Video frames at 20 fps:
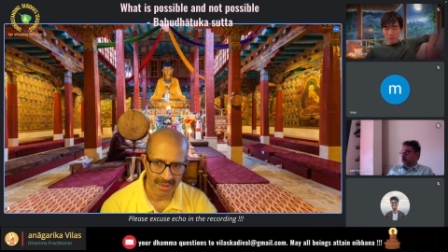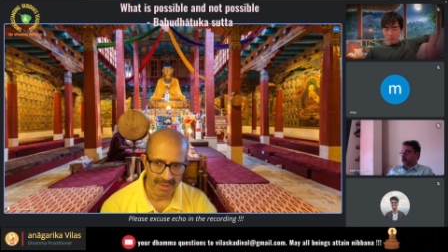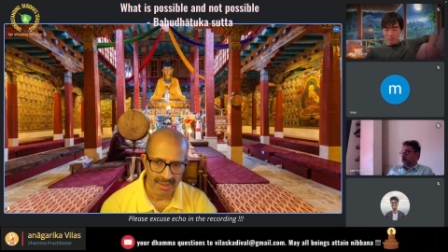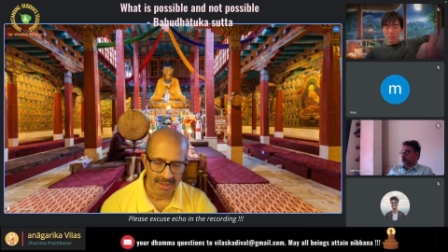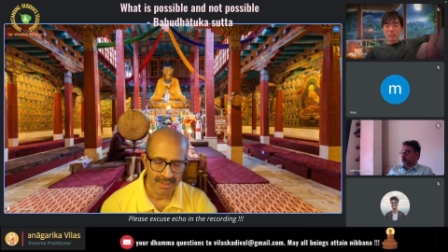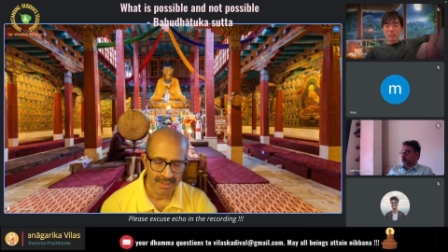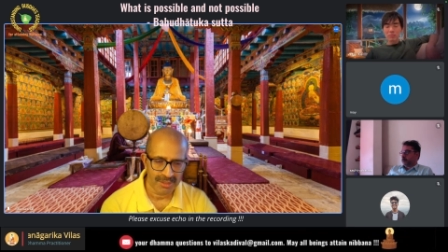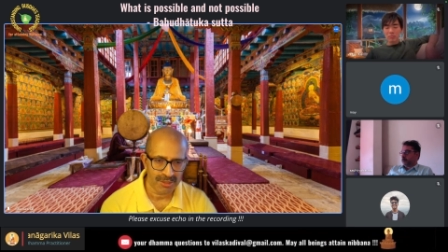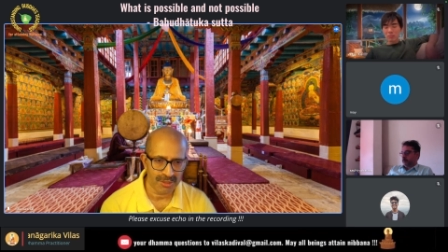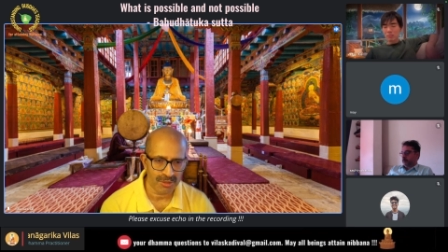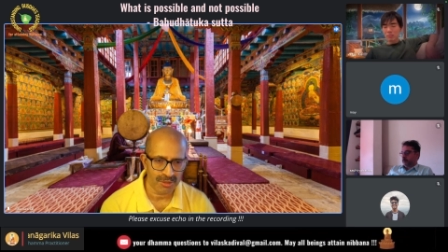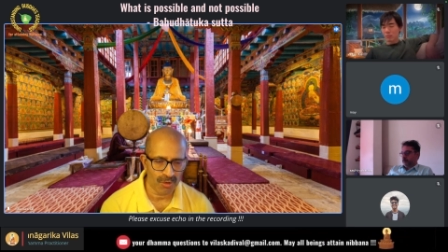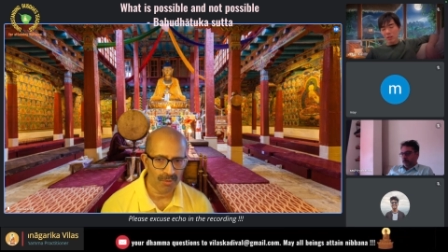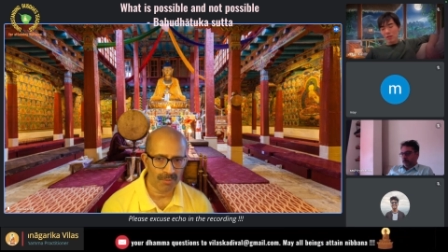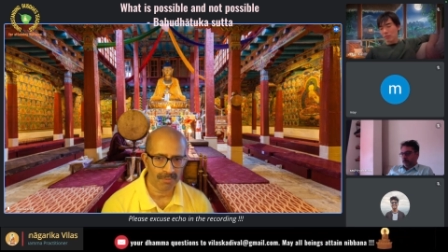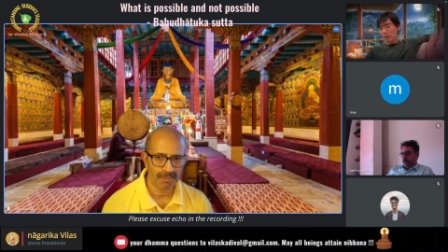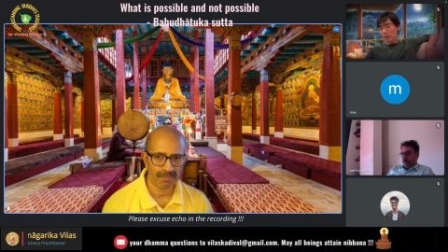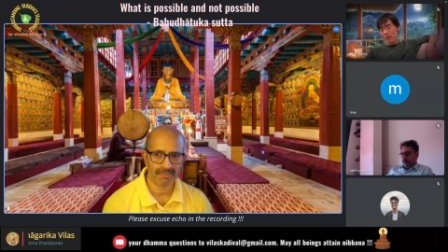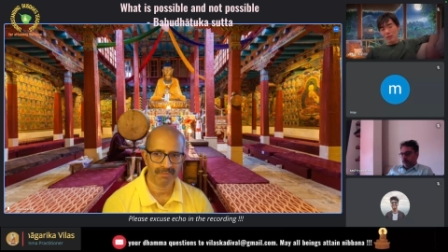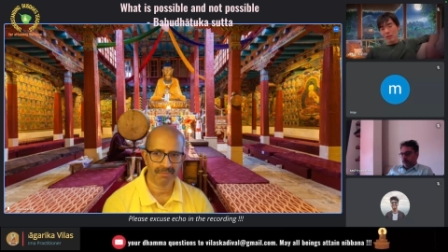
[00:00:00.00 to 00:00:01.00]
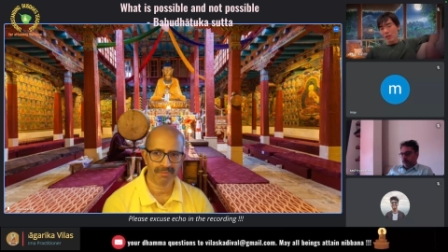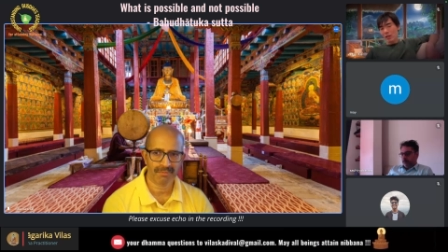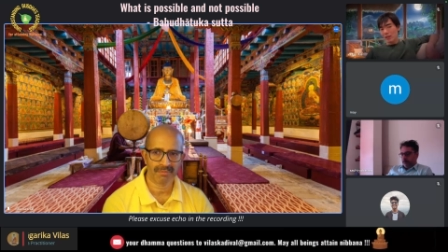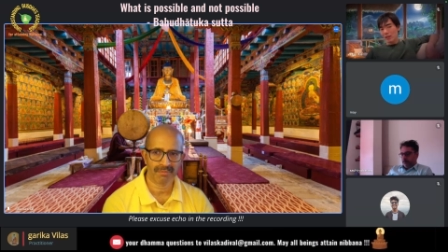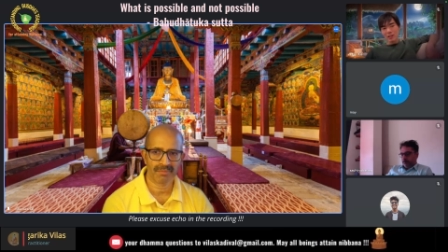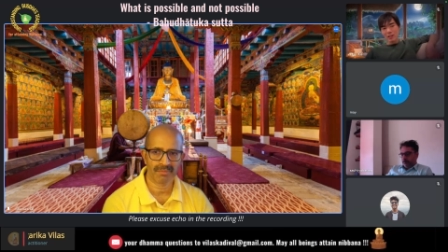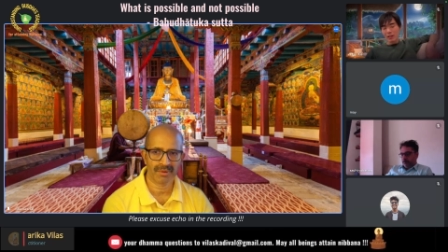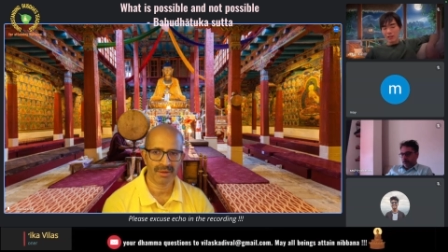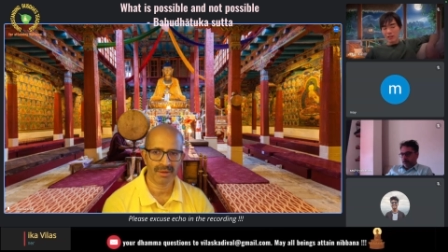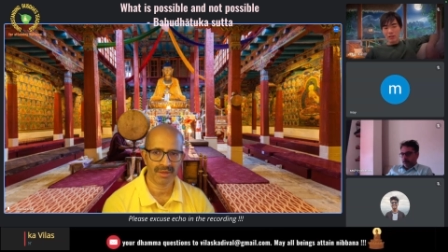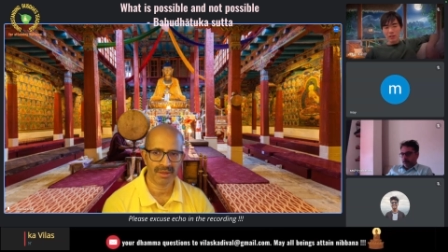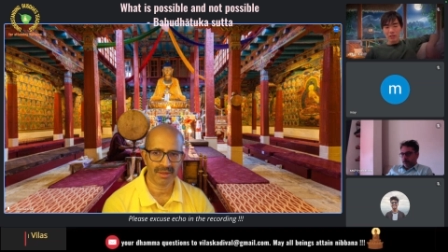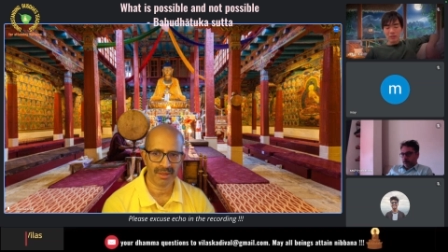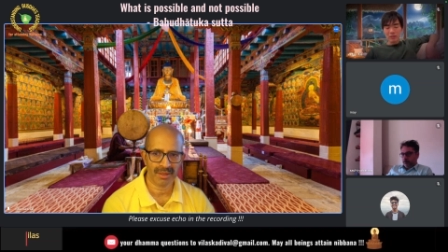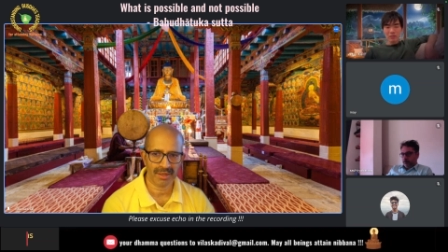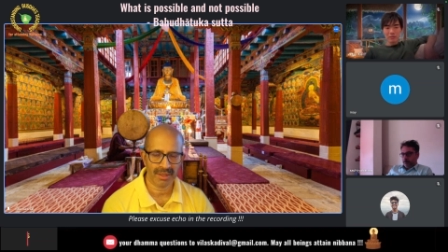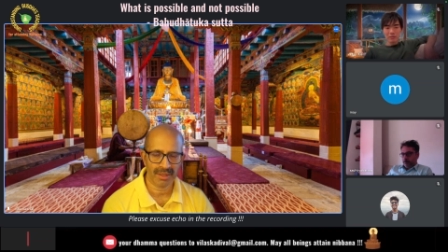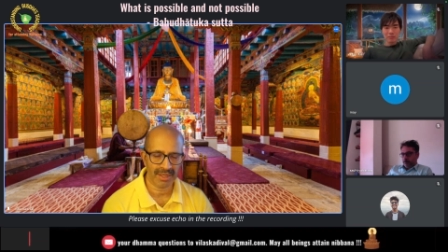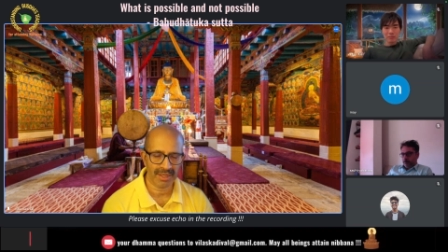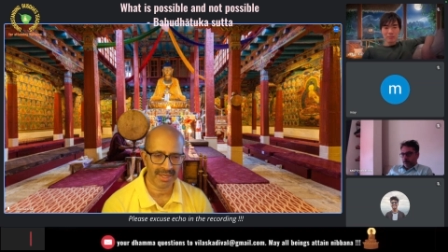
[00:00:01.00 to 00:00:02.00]
So
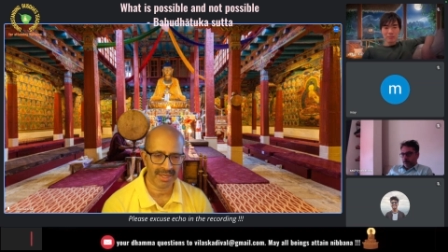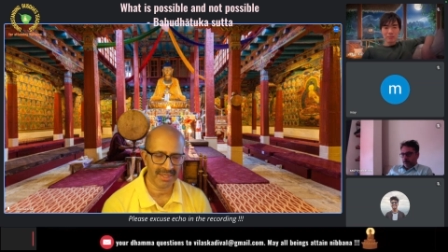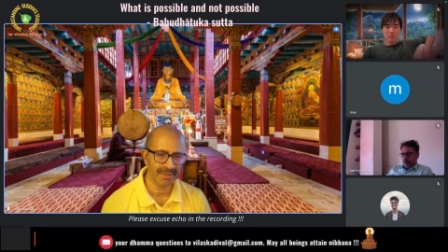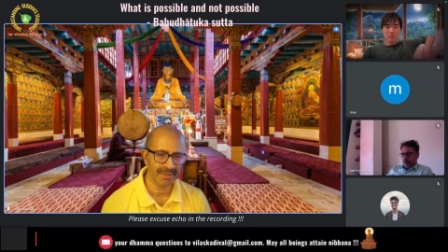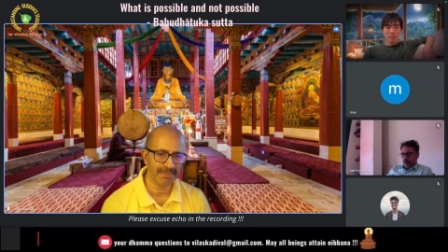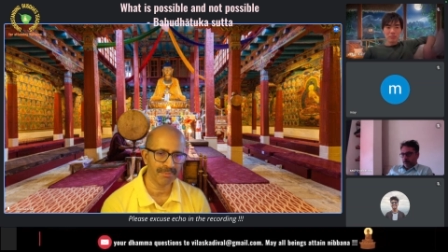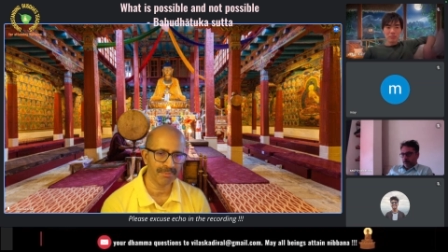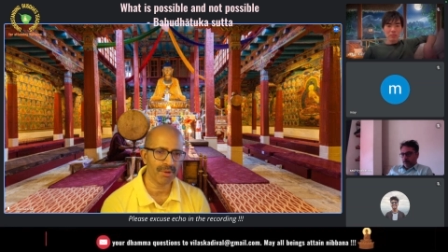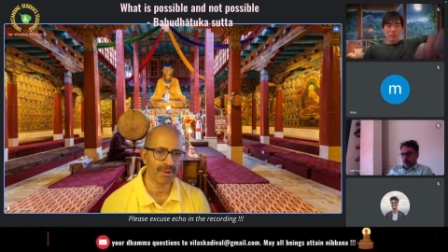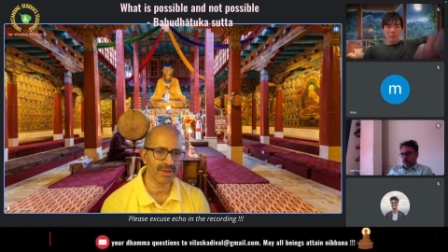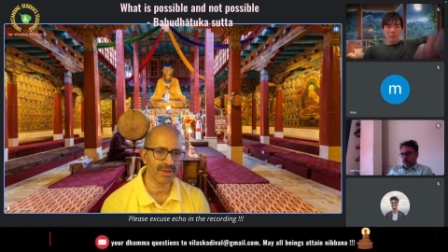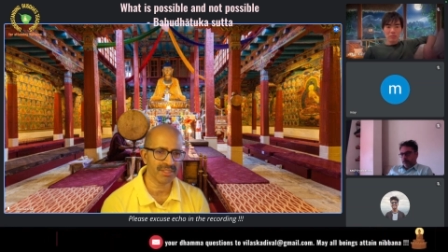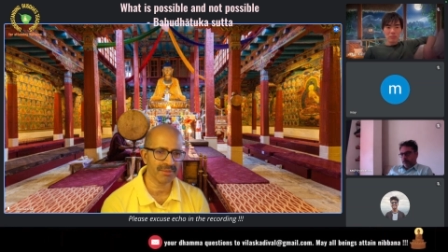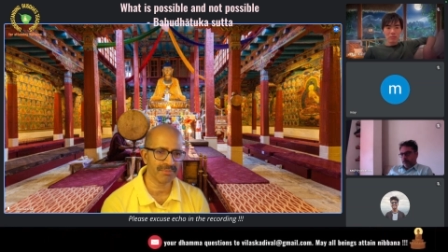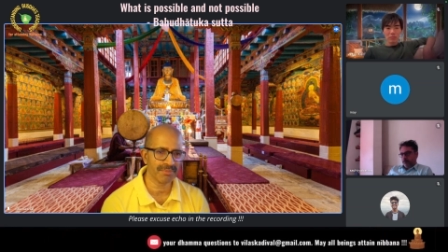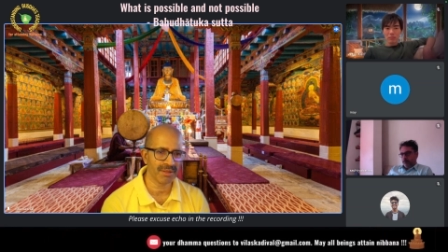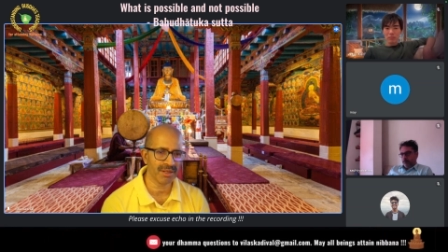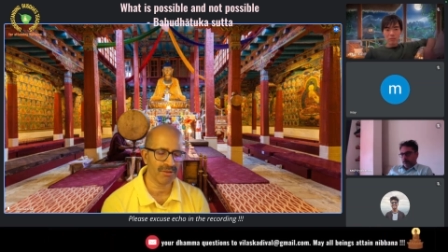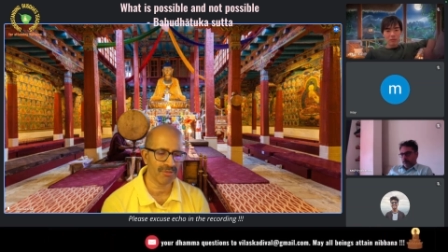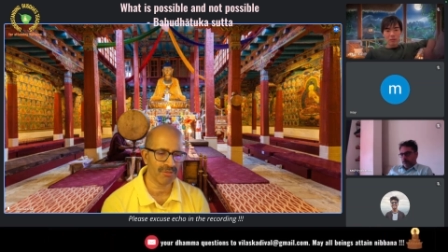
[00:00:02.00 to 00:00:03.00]
it's impossible